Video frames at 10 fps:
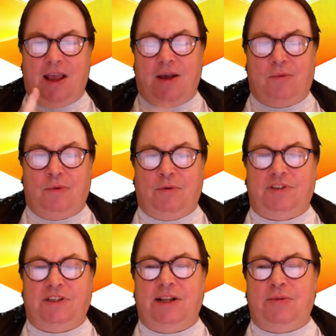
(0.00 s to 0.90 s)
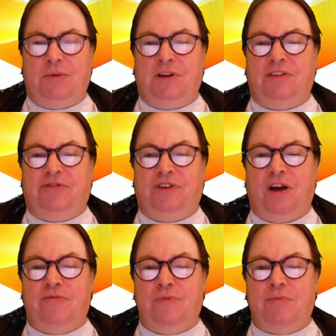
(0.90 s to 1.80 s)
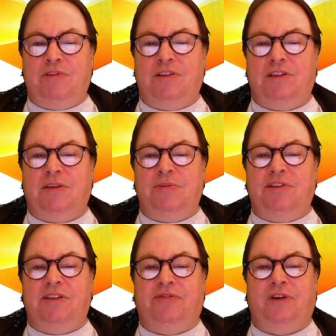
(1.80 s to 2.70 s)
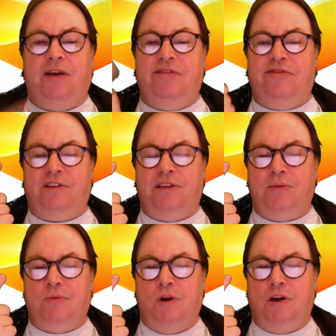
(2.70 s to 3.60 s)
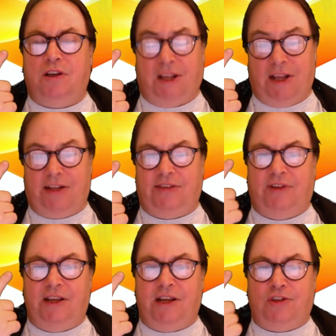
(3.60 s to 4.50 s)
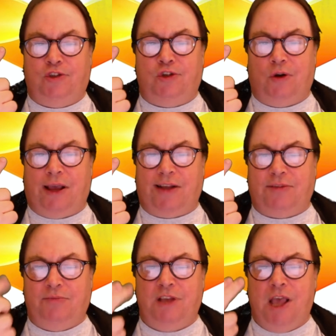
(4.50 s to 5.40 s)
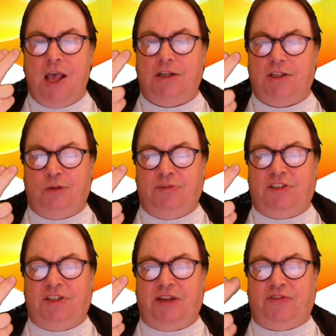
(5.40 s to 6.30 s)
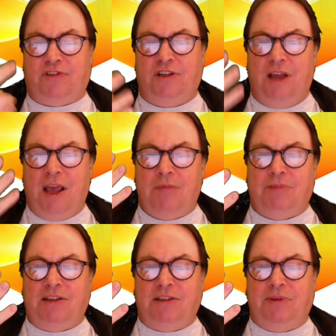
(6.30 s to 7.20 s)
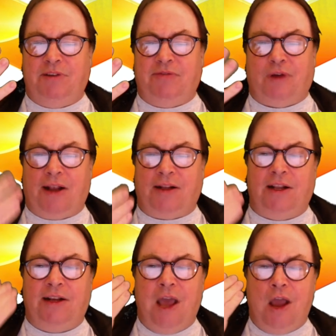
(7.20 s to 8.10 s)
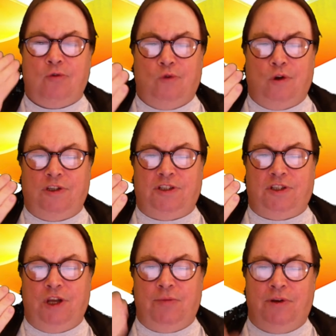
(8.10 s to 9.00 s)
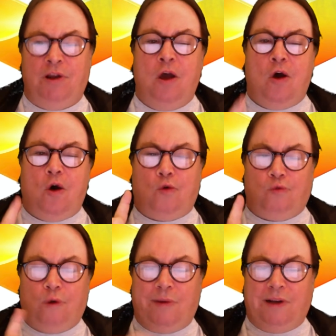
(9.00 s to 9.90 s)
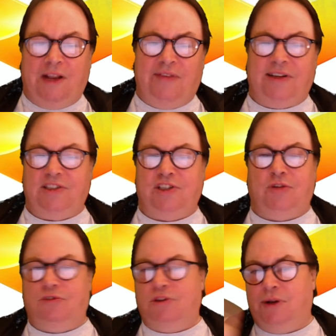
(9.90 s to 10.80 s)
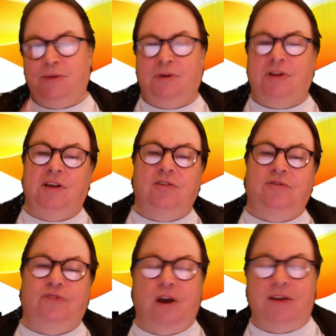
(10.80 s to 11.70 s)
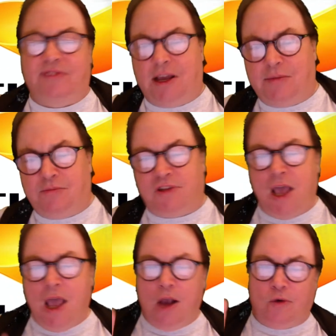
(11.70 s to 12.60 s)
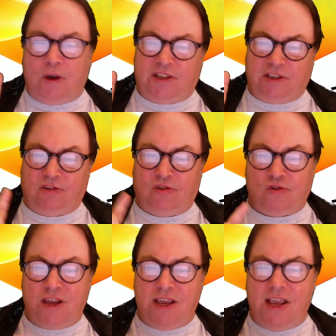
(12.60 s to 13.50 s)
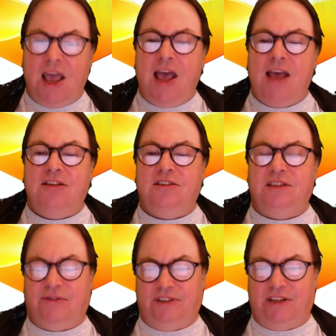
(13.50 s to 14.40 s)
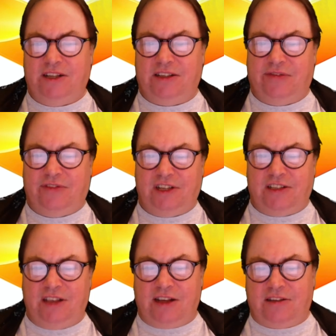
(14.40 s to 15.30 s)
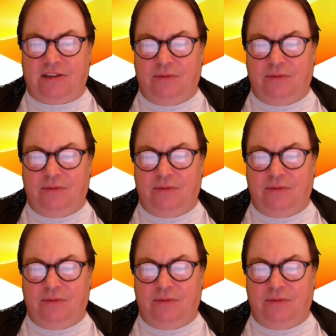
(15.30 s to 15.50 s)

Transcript: we wanted any one of the five members of the Committee of Five. They were collectively John Adams, Thomas Jefferson, Benjamin Franklin, Roger Sherman, or Robert Livingston. So any one of those five names. Question three, 1776.